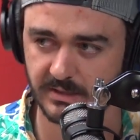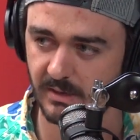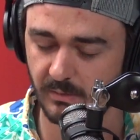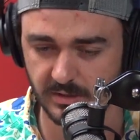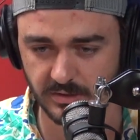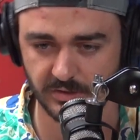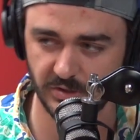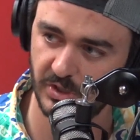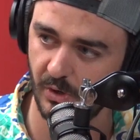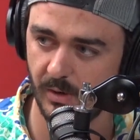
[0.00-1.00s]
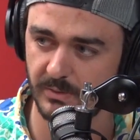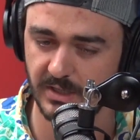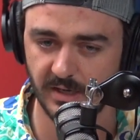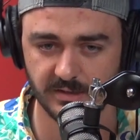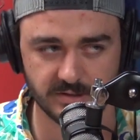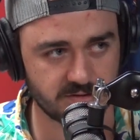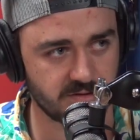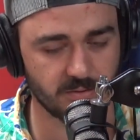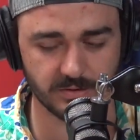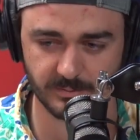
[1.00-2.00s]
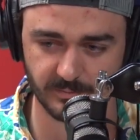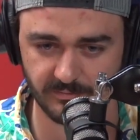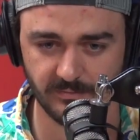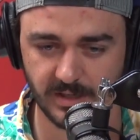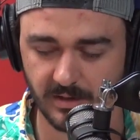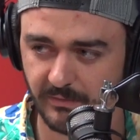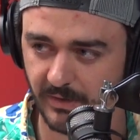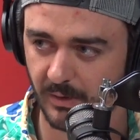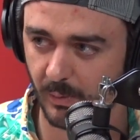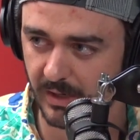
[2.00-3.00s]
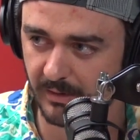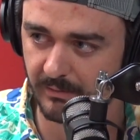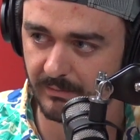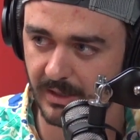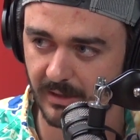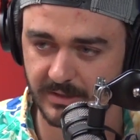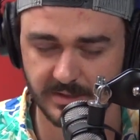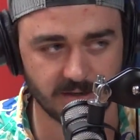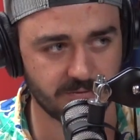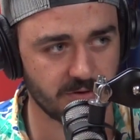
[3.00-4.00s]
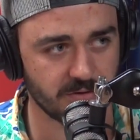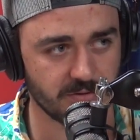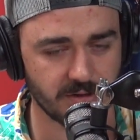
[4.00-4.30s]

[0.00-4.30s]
It's just someone just chimes in and just calls them a fuckwit and stuff you.